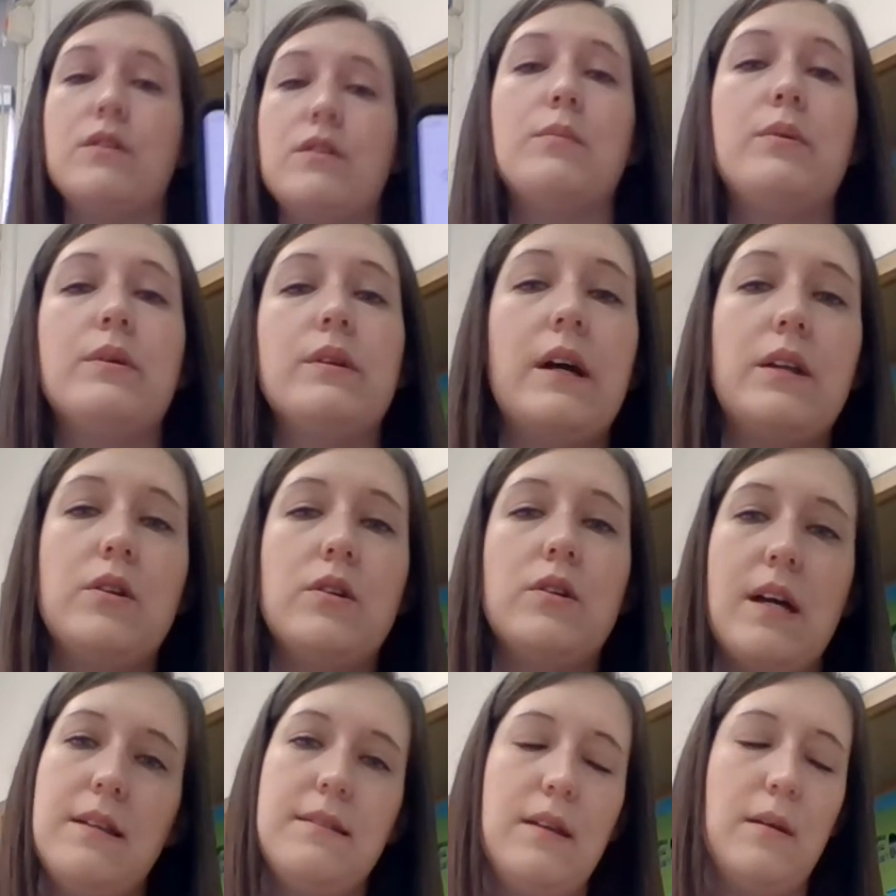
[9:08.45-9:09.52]
So you're going to put that in your
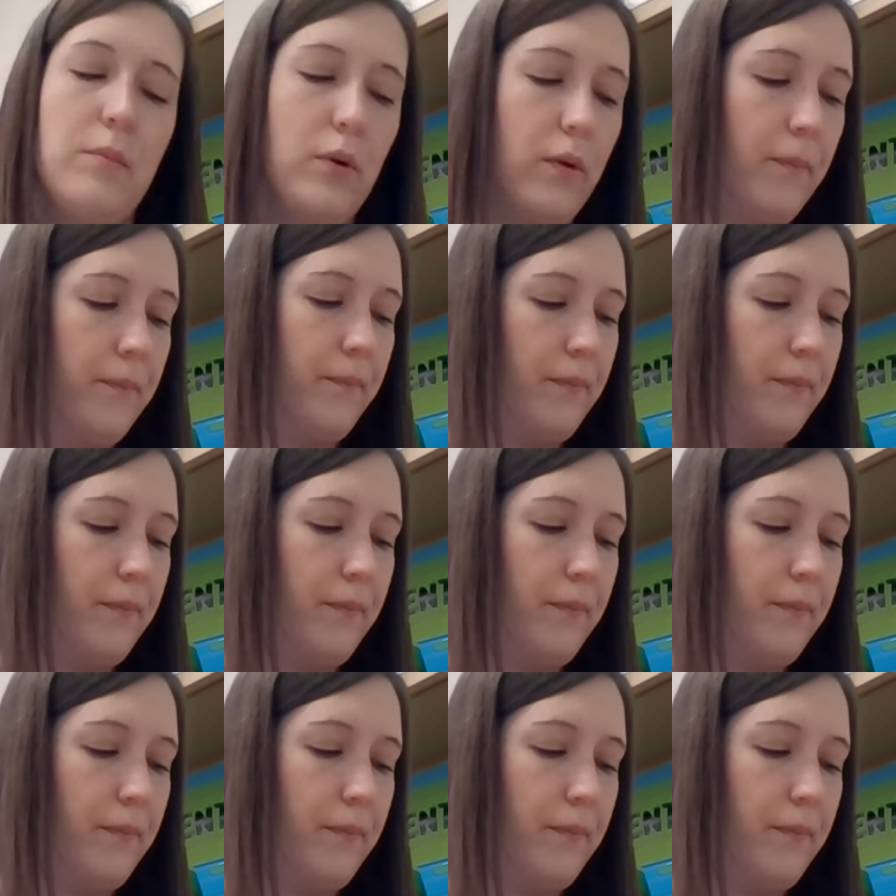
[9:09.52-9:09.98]
data table.